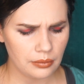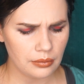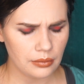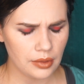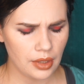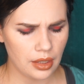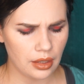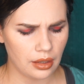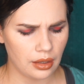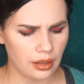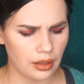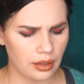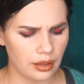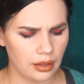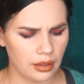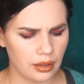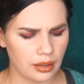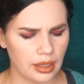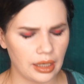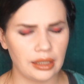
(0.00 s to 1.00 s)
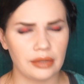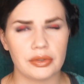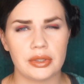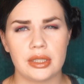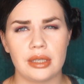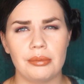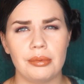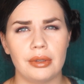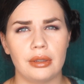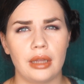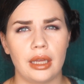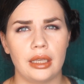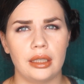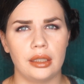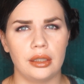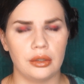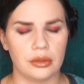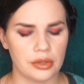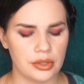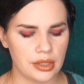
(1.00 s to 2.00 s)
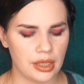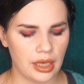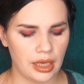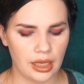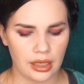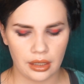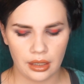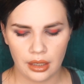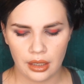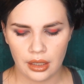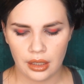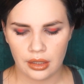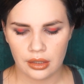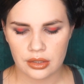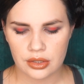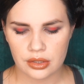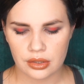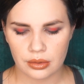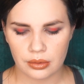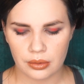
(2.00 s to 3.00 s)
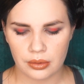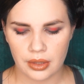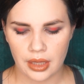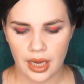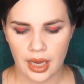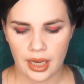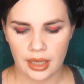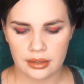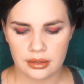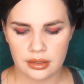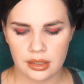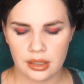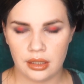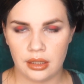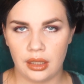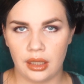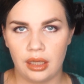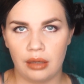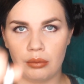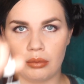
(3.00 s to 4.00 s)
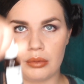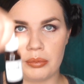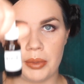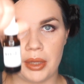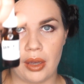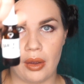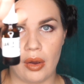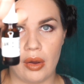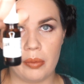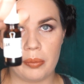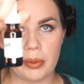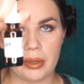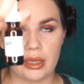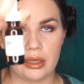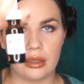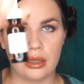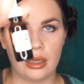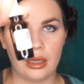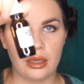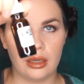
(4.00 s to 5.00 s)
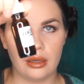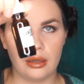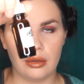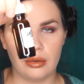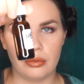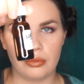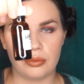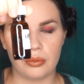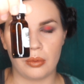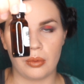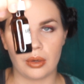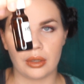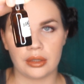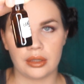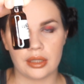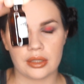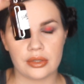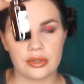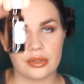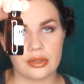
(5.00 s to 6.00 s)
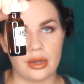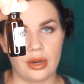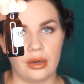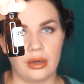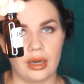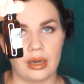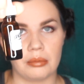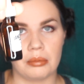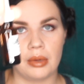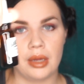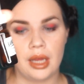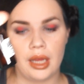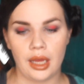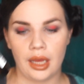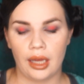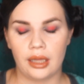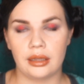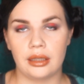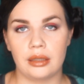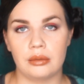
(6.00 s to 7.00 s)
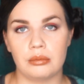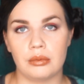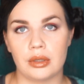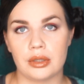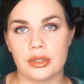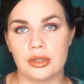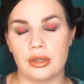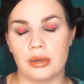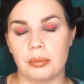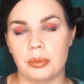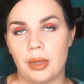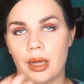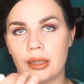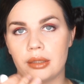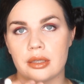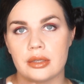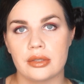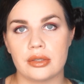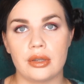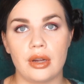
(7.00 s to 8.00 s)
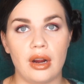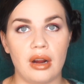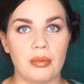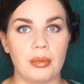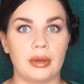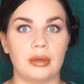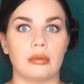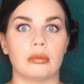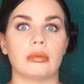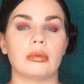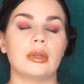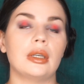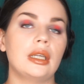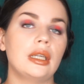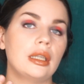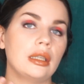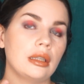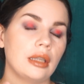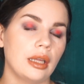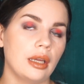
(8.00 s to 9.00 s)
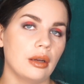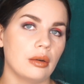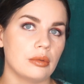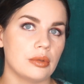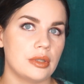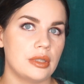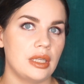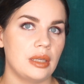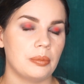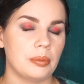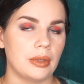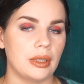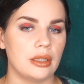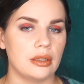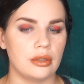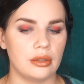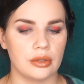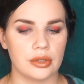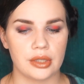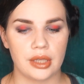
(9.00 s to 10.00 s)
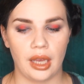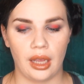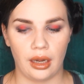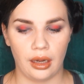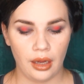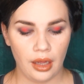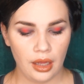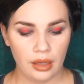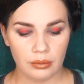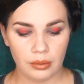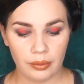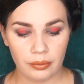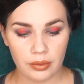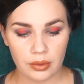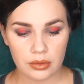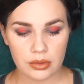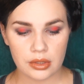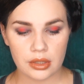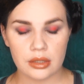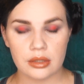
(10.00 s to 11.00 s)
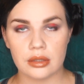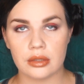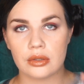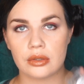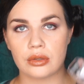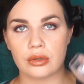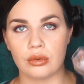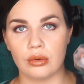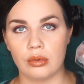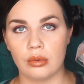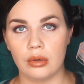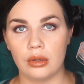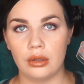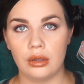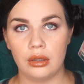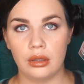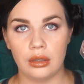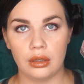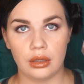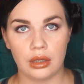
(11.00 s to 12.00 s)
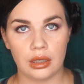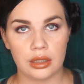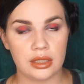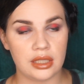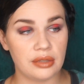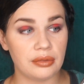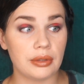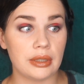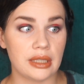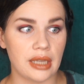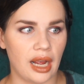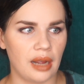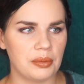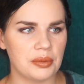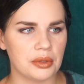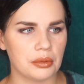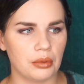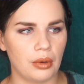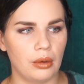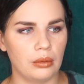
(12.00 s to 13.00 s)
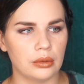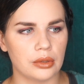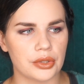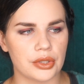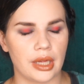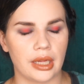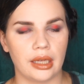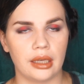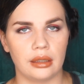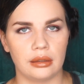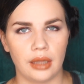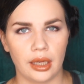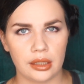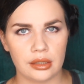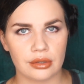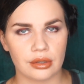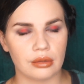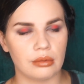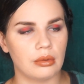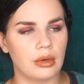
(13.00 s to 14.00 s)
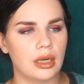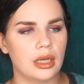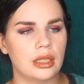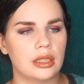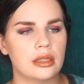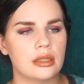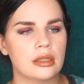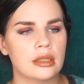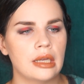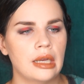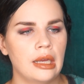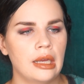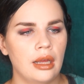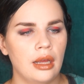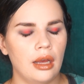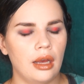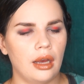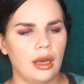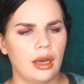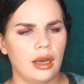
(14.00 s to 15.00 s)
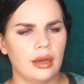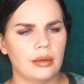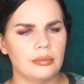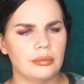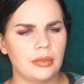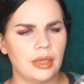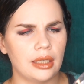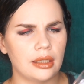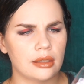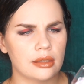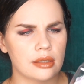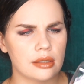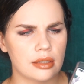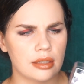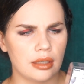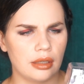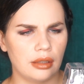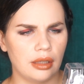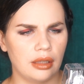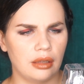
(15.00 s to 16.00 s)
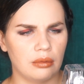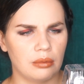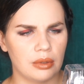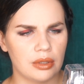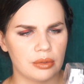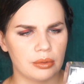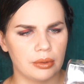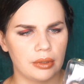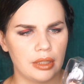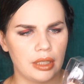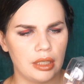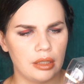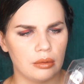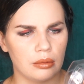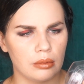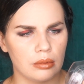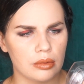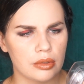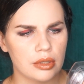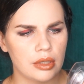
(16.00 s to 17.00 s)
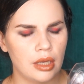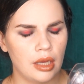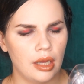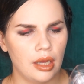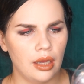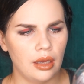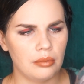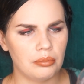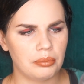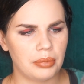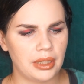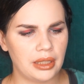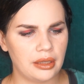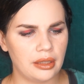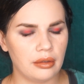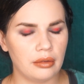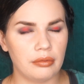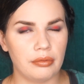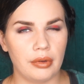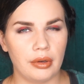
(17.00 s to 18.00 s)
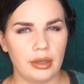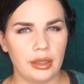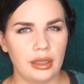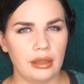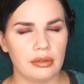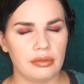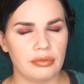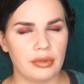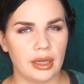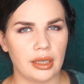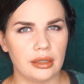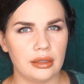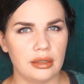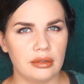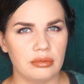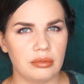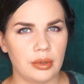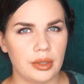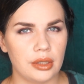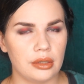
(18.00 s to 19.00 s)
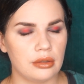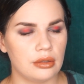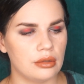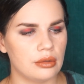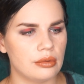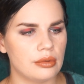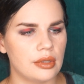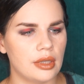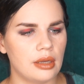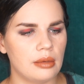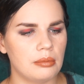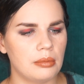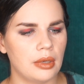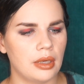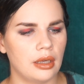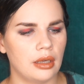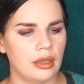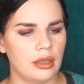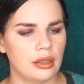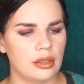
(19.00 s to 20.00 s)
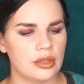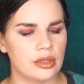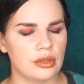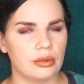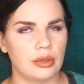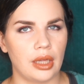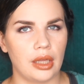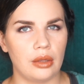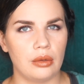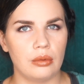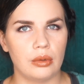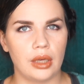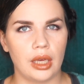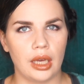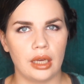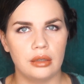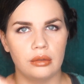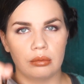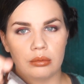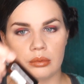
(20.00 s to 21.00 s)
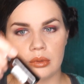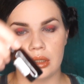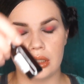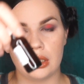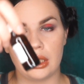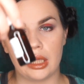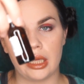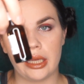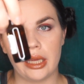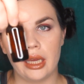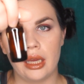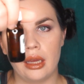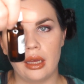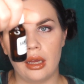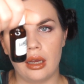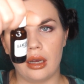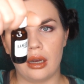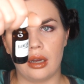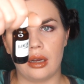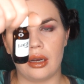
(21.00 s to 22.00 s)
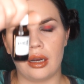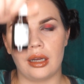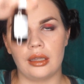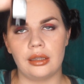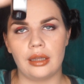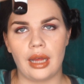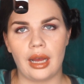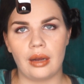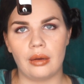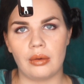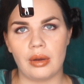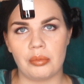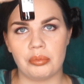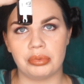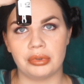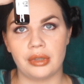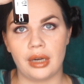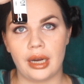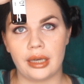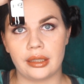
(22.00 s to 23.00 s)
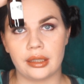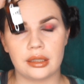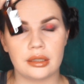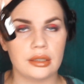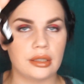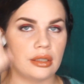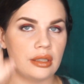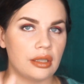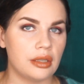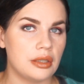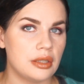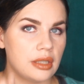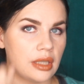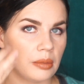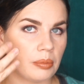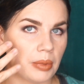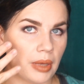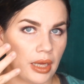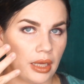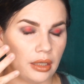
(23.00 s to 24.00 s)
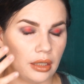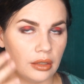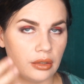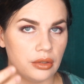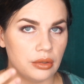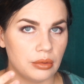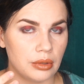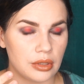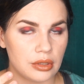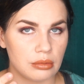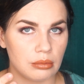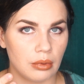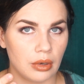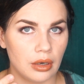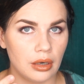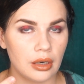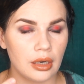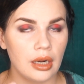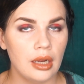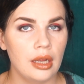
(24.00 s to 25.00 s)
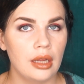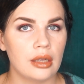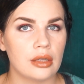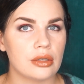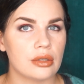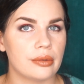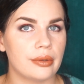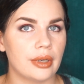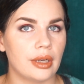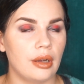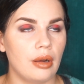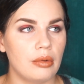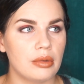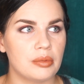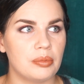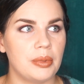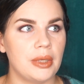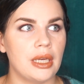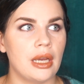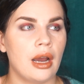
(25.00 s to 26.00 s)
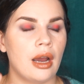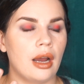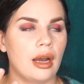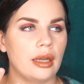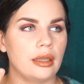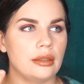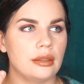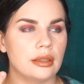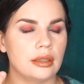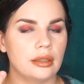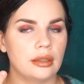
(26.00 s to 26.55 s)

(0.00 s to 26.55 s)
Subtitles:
kind of stimulating your skin so that it will be open for this serum. And then once you apply this serum, it really goes deeply into your skin. We've used these in school, different types of rollers, like electric ones, not necessarily the ones with needles, but they're very effective when you use them so that you can really allow a product to seep in and do its work. So it goes beyond